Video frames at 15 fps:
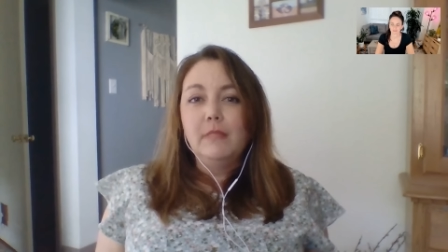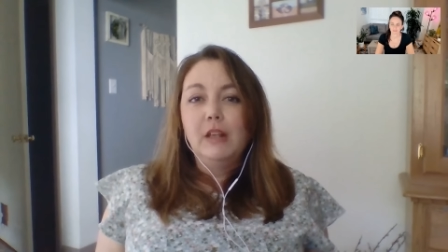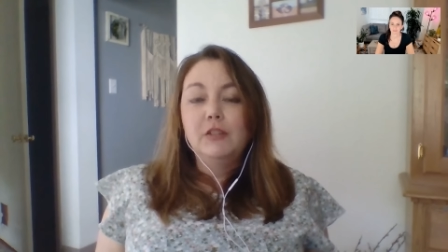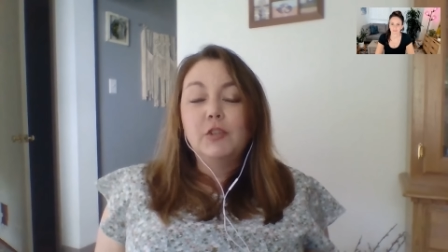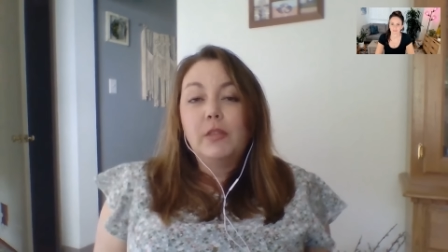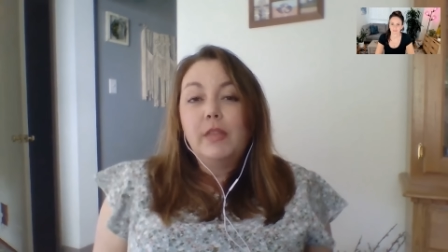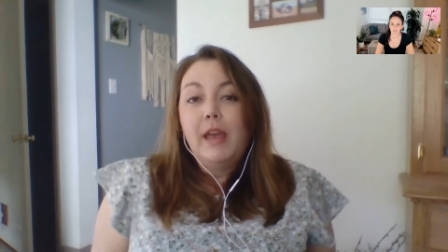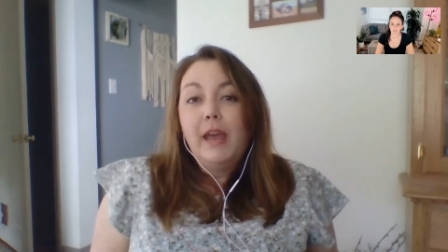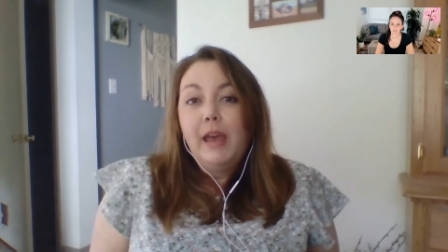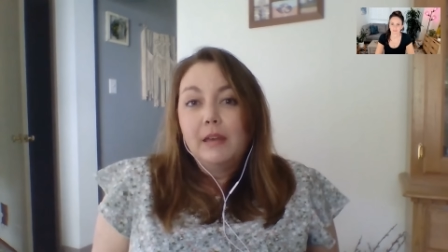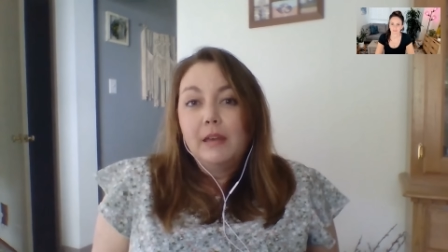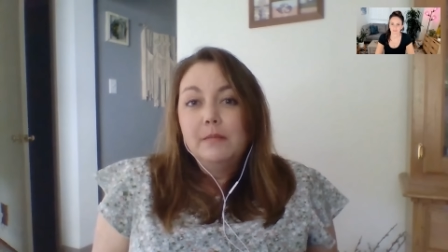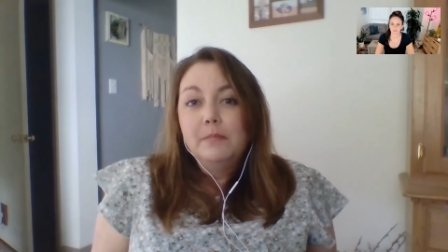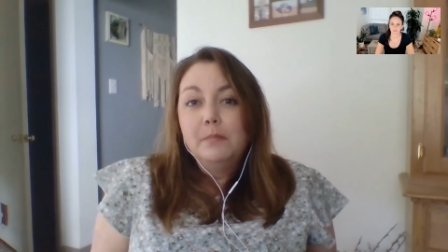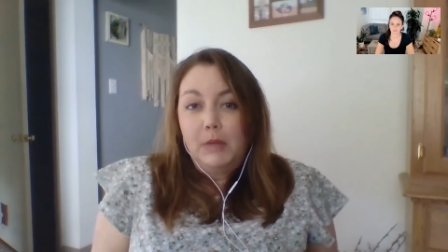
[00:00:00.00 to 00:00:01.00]
So
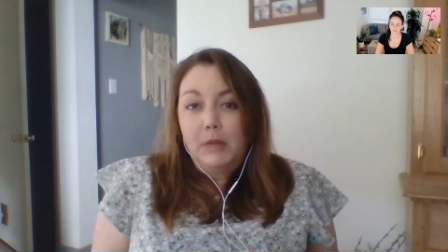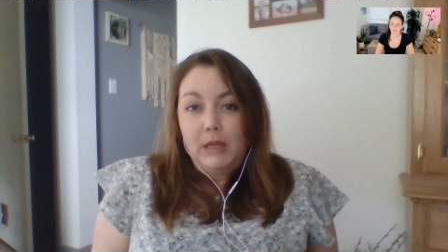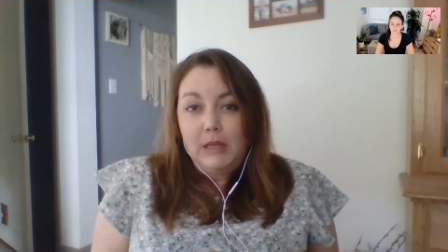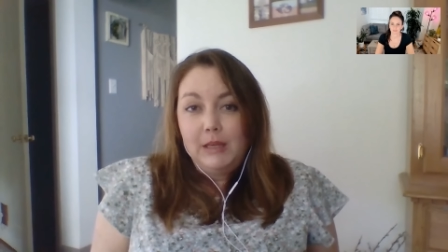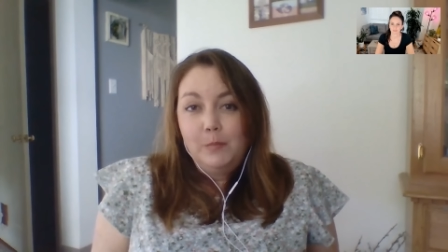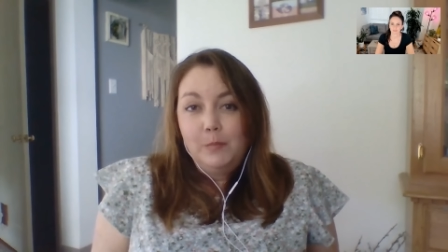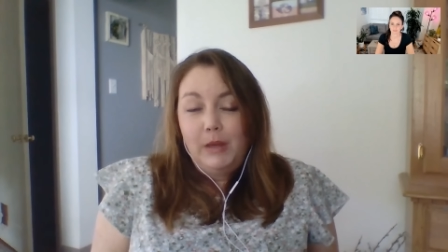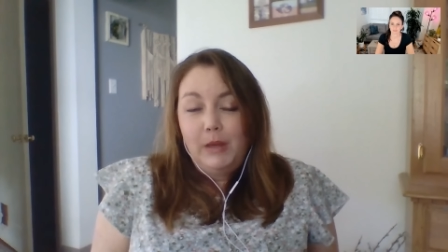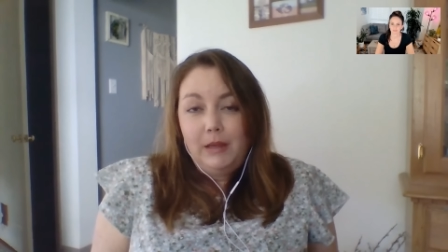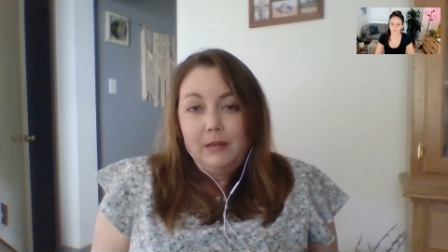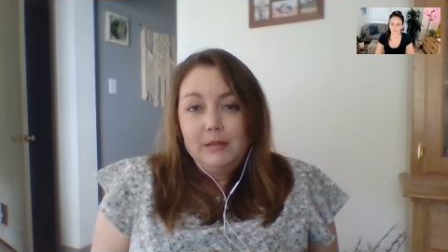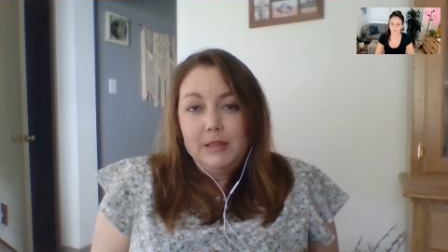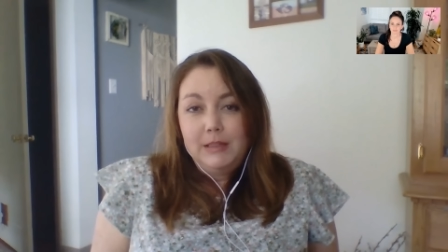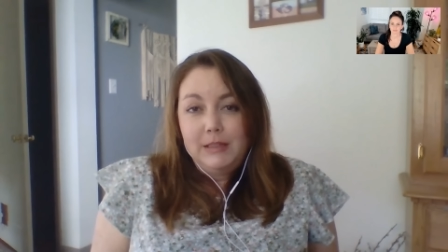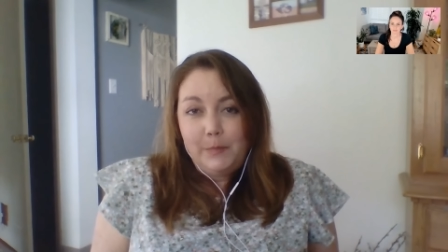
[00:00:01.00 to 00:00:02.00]
then me
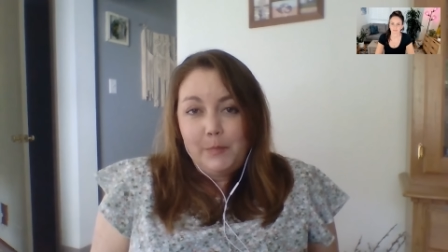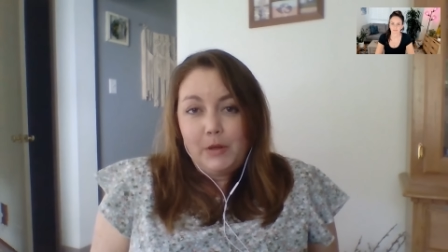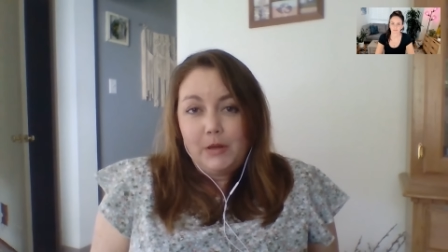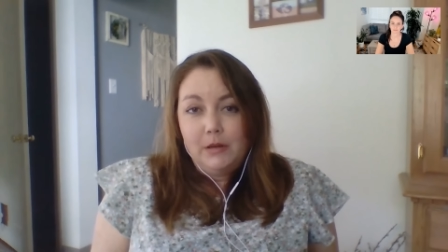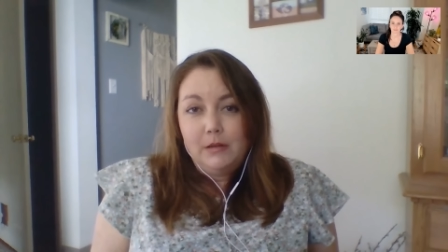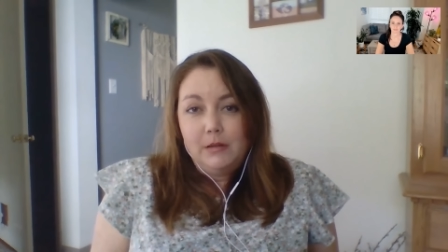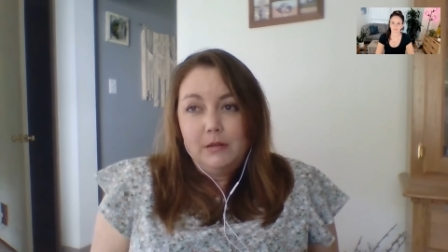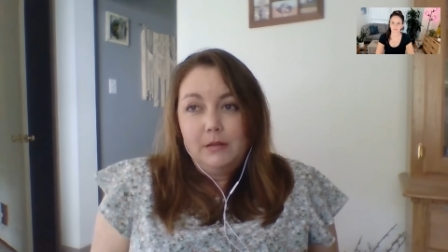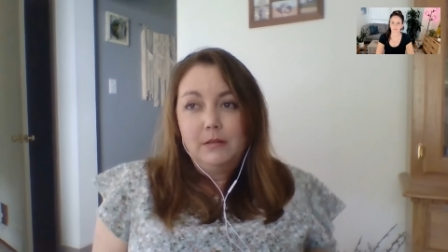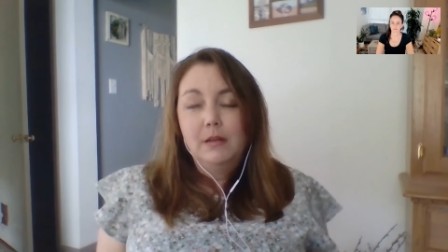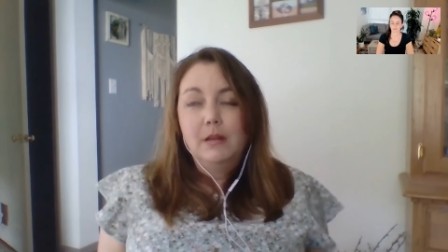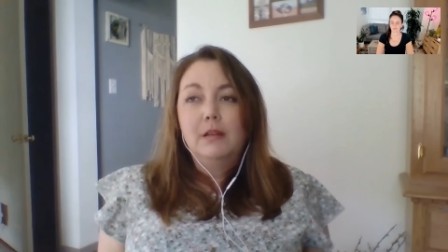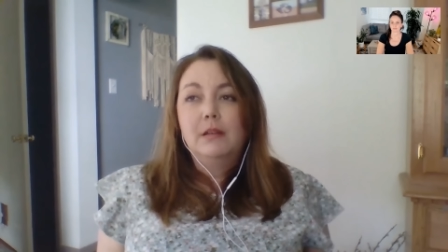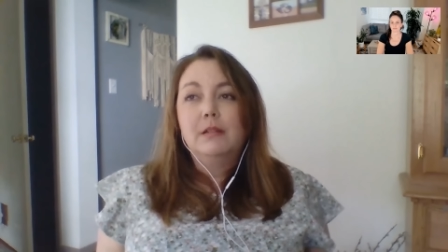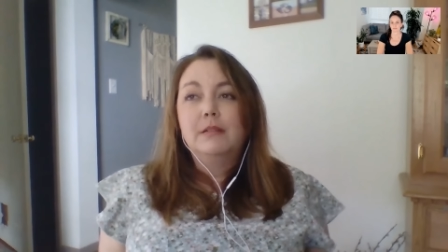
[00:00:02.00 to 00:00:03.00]
being the
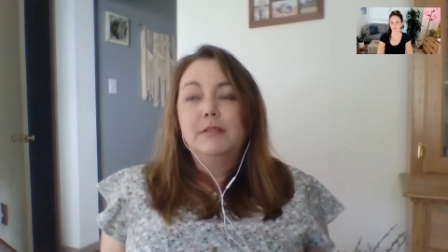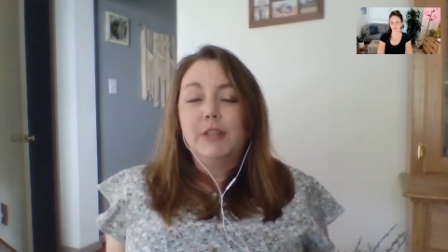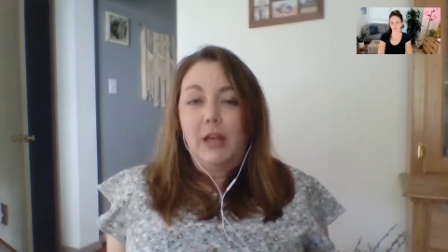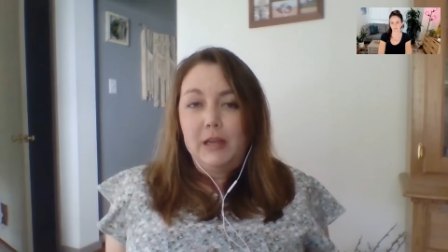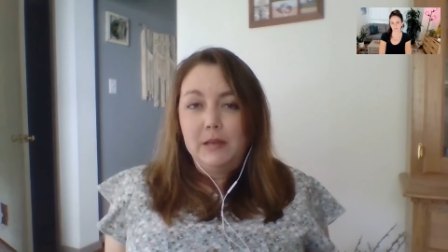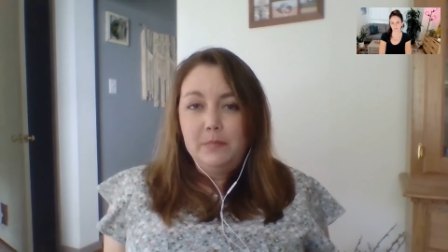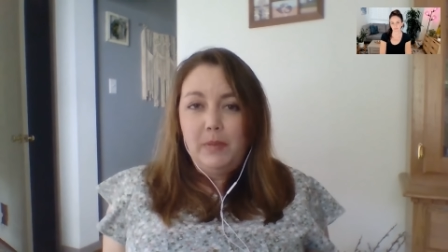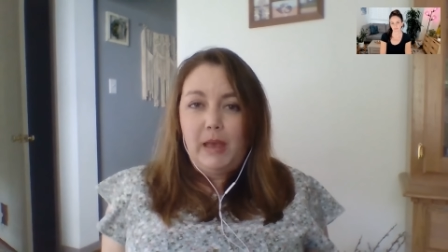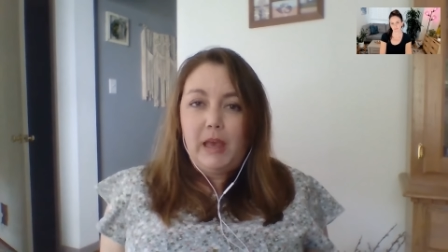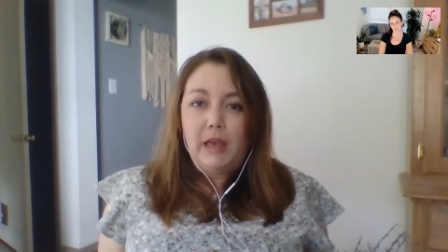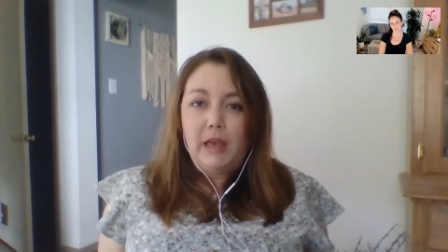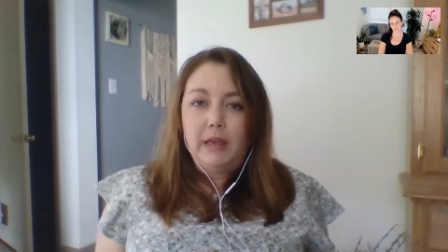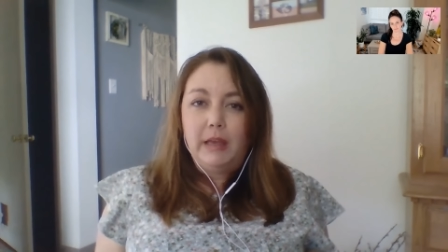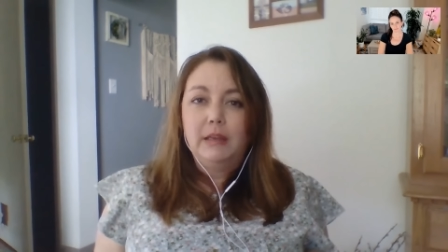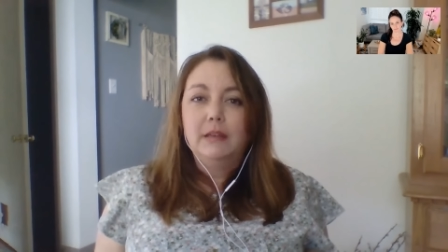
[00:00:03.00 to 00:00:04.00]
typical type
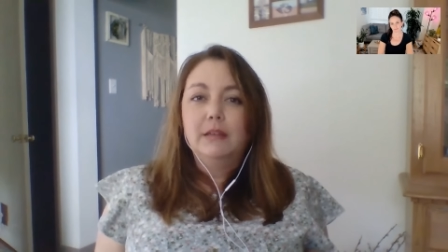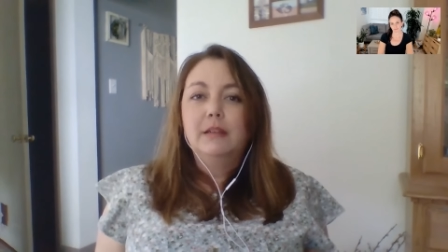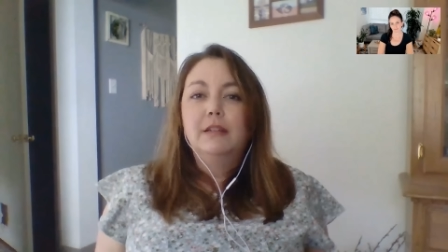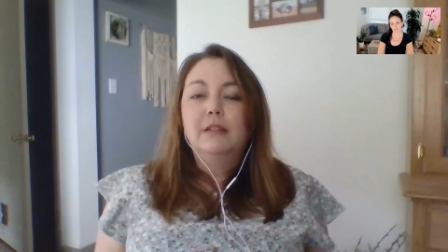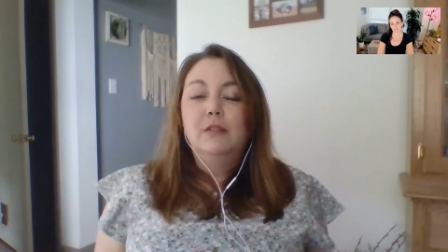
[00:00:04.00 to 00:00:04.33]
A,